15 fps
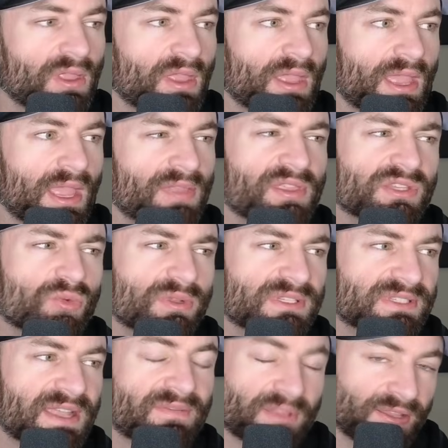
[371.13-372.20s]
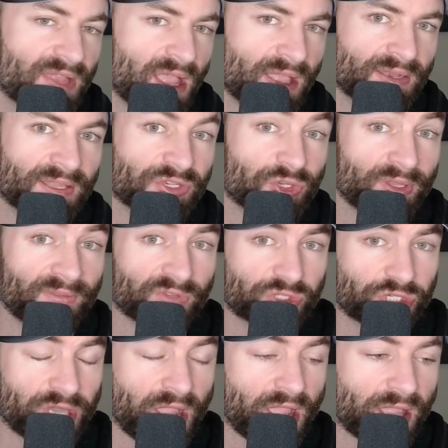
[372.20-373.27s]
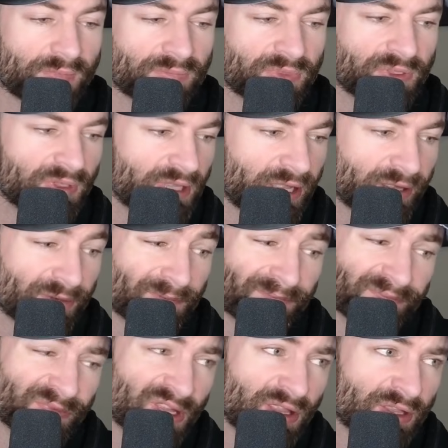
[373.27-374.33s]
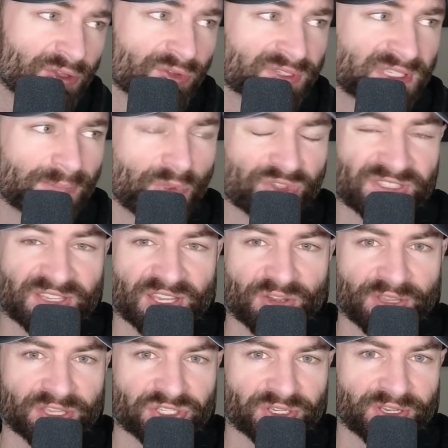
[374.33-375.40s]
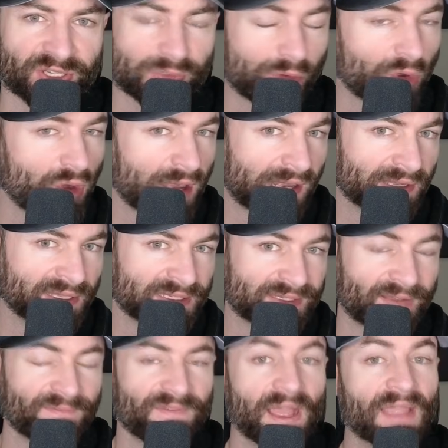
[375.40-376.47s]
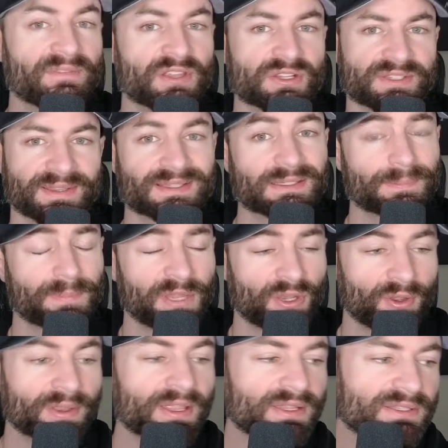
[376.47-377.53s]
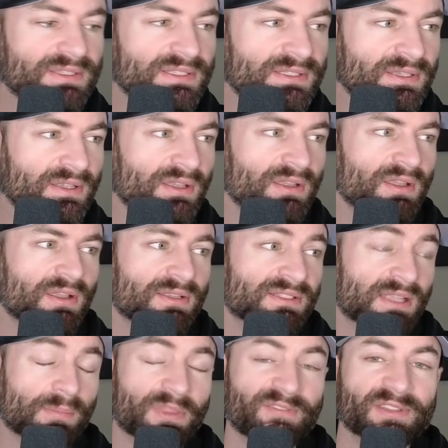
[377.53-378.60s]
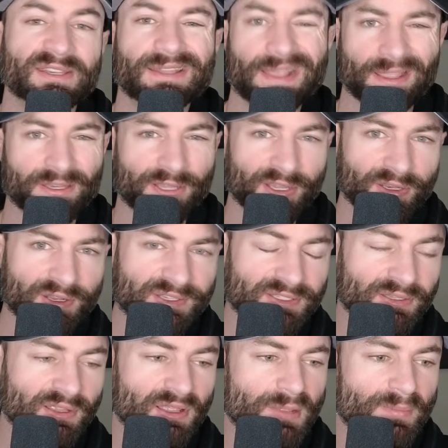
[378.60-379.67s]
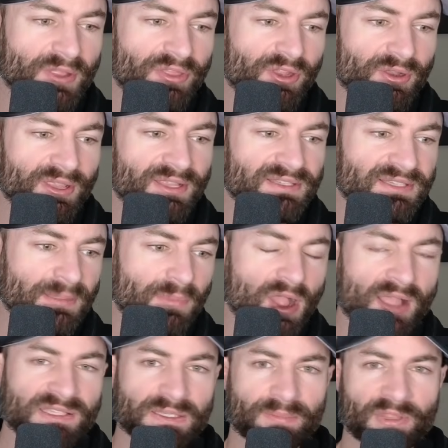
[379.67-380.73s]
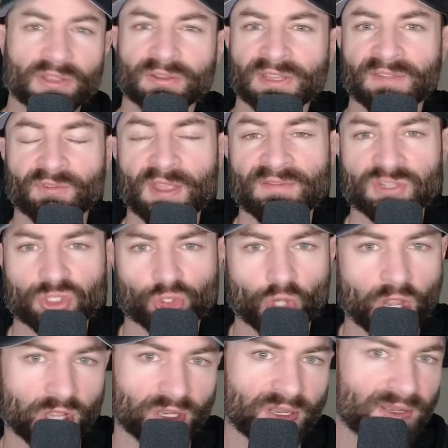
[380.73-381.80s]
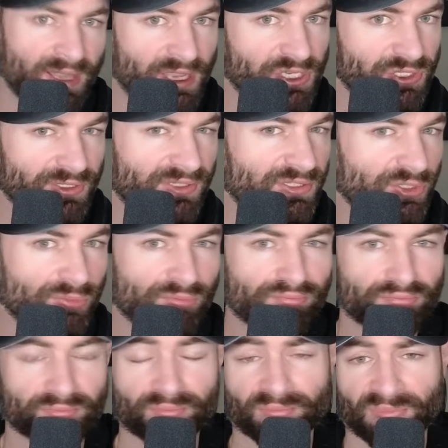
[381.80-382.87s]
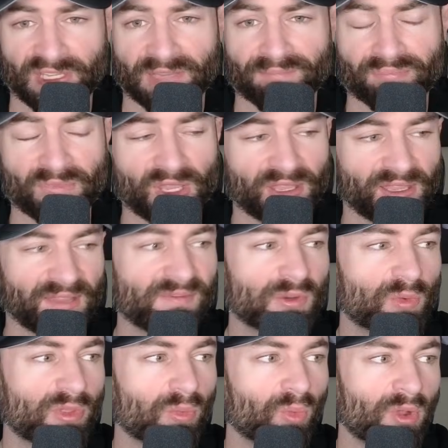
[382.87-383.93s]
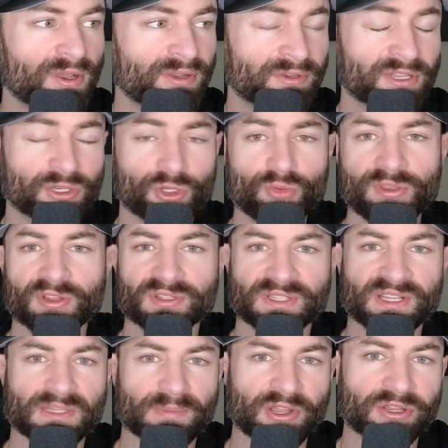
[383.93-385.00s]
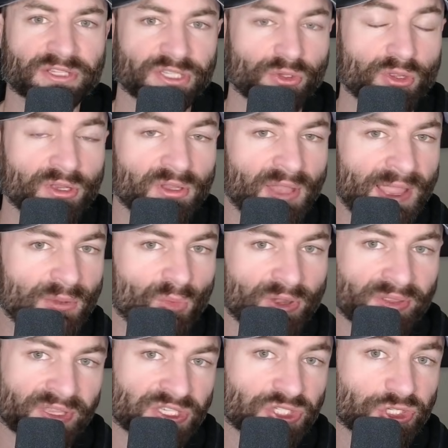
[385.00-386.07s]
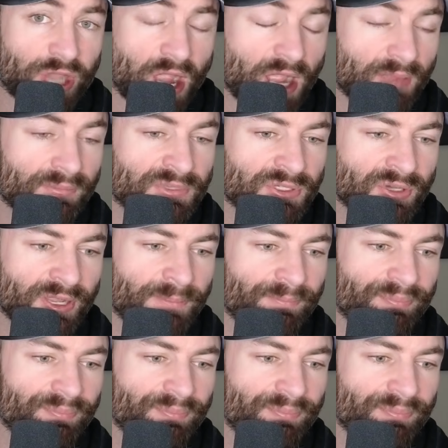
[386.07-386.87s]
And this one's definitely not an entry level job. Um, you'll see most security engineers require at least like five years experience, some even 10 years. But there is a possibility if you have strong connections, you, you even with one to two years experience, you could land one of these jobs, right?